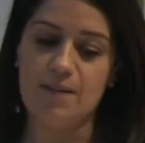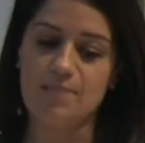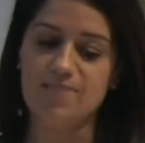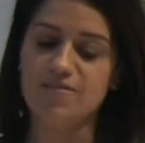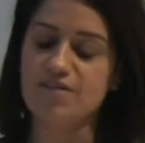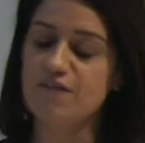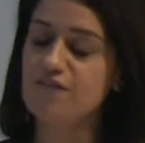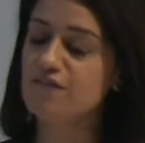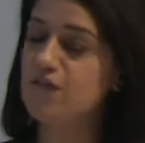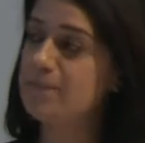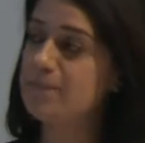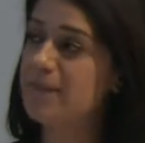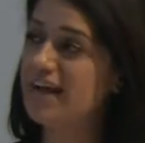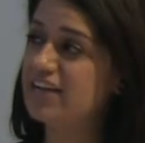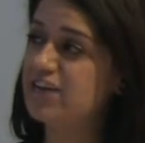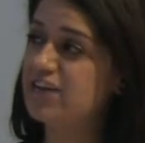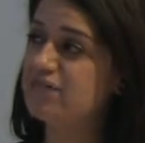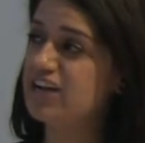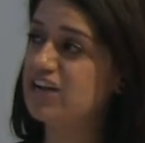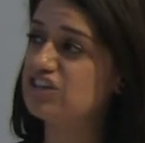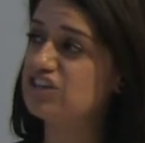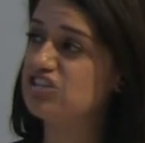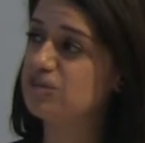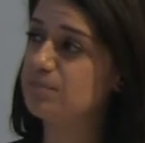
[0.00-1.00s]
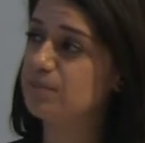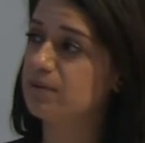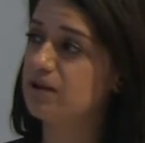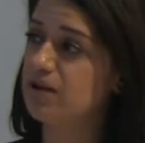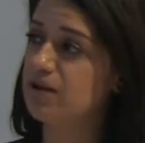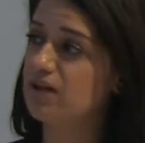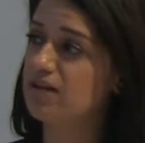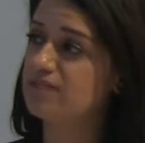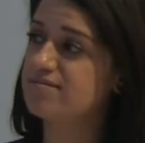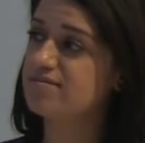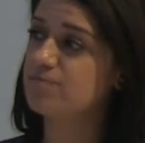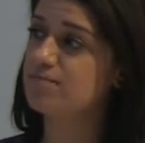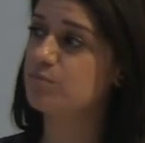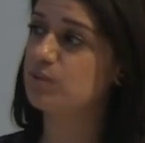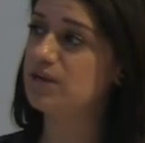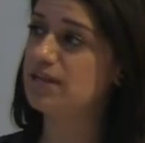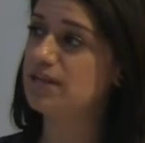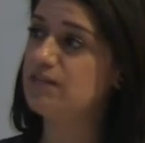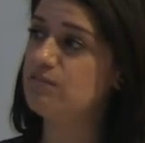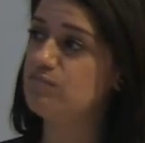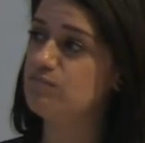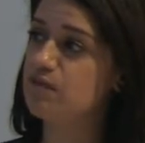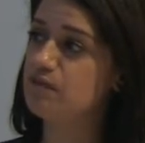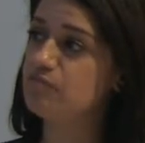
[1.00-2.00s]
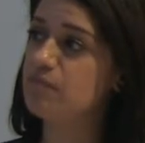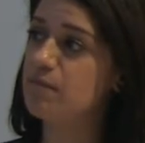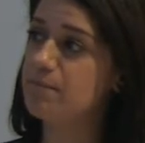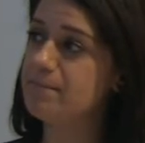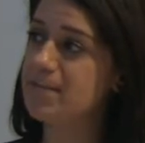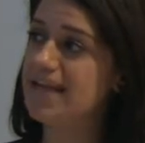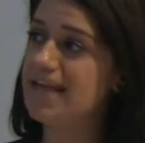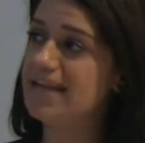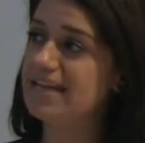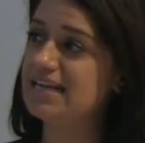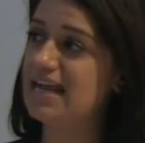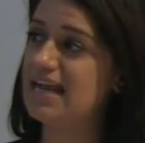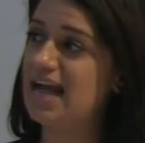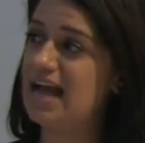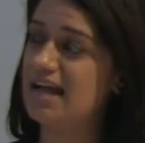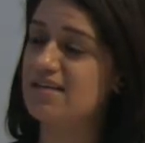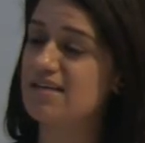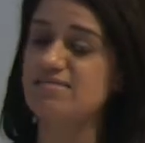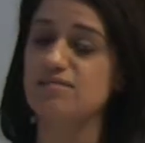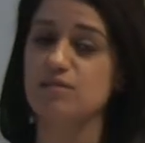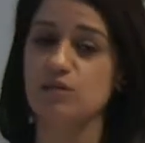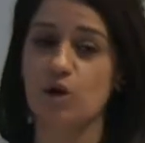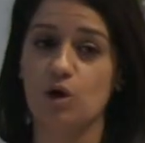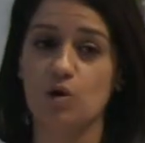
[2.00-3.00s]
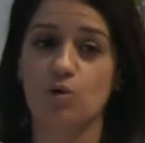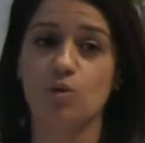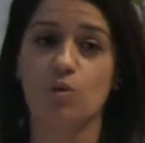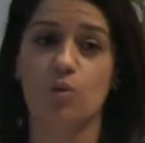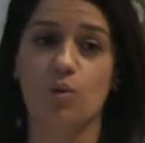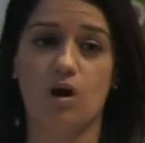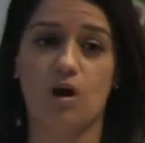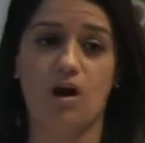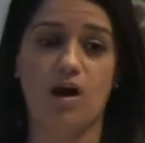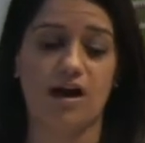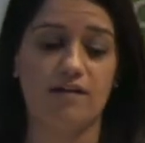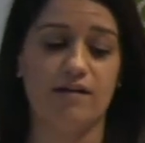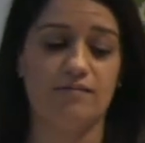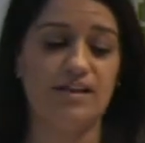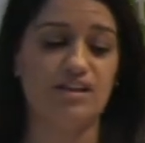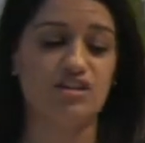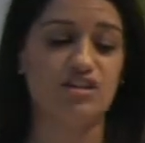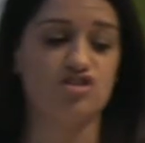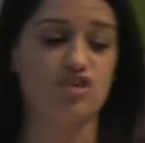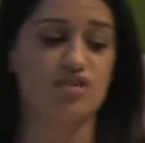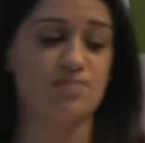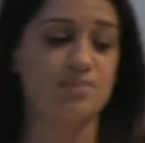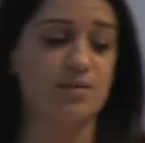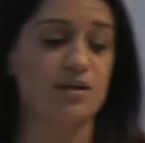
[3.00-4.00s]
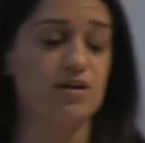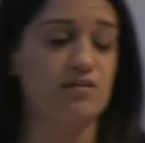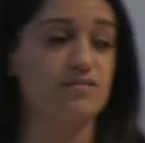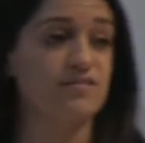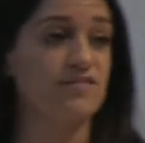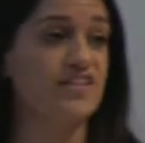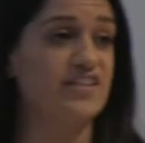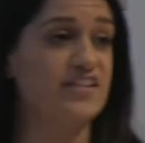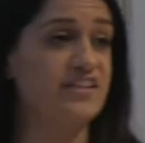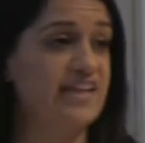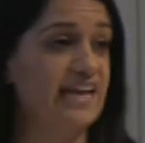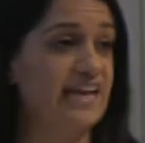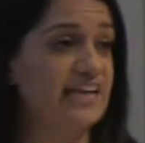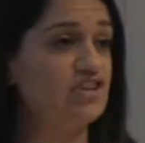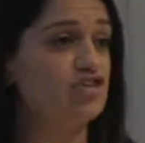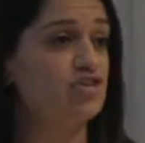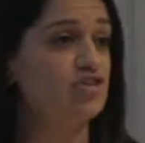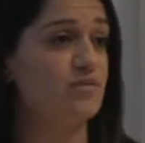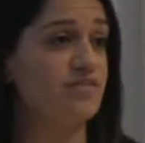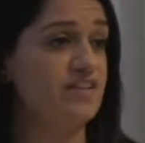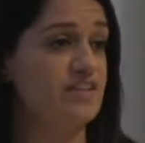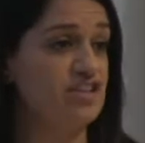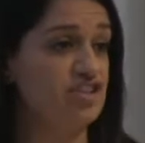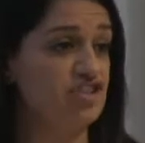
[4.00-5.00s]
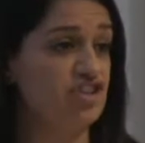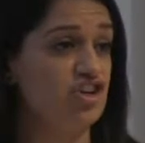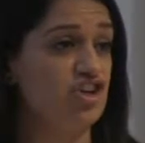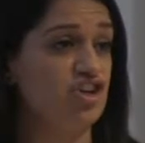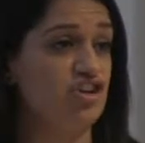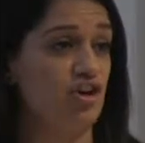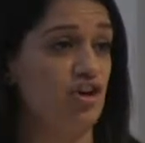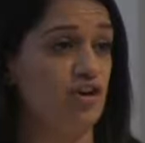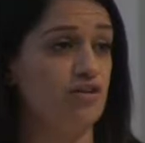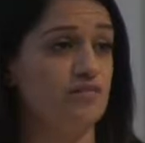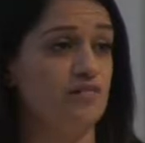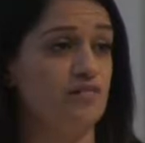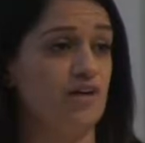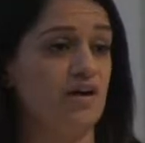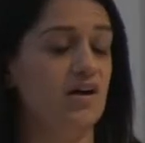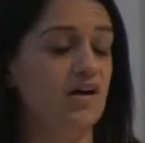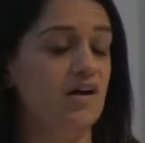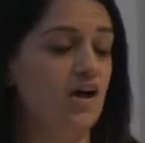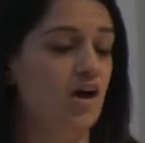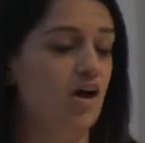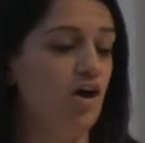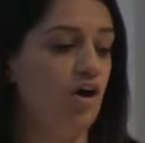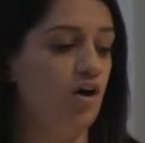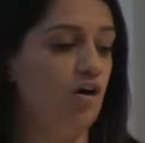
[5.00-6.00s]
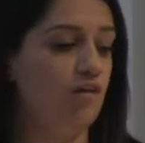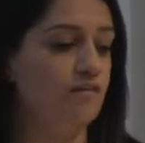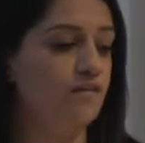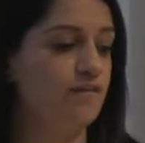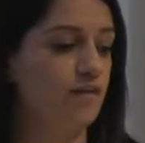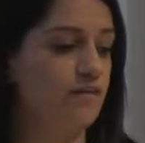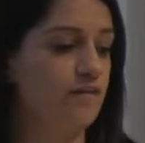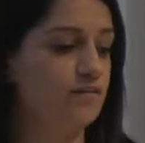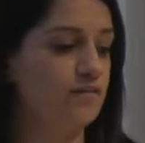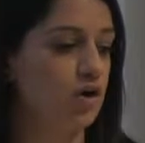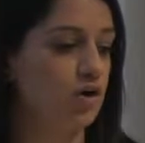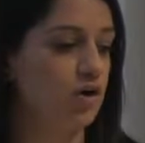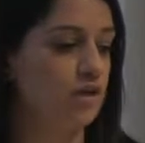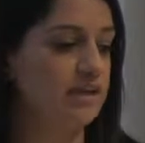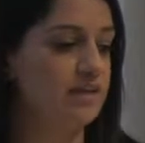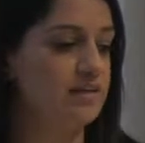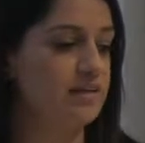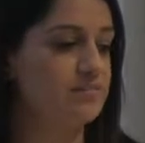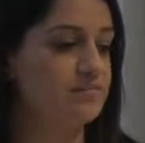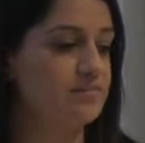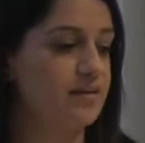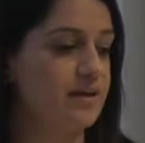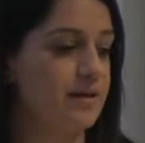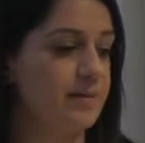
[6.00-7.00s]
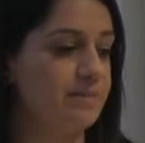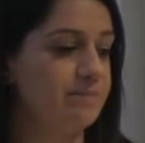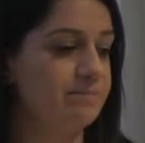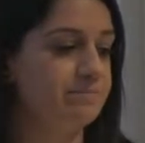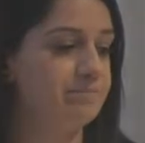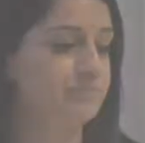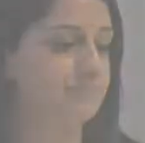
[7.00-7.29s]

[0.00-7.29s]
So for manufacturing plants, we remain as local hiring just because of the nature and the turnover of colleagues there.